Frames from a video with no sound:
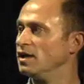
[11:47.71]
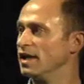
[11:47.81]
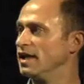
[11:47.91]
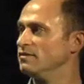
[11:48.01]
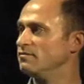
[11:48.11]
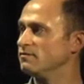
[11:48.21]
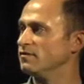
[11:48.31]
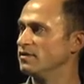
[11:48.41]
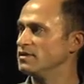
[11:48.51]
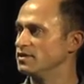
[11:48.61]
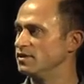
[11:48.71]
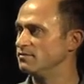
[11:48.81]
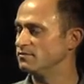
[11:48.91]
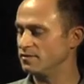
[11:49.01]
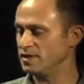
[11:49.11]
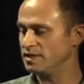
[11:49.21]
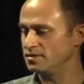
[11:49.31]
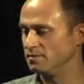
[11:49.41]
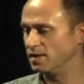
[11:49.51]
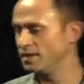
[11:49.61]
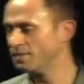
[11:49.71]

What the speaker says: Again, very soon, 3 years away.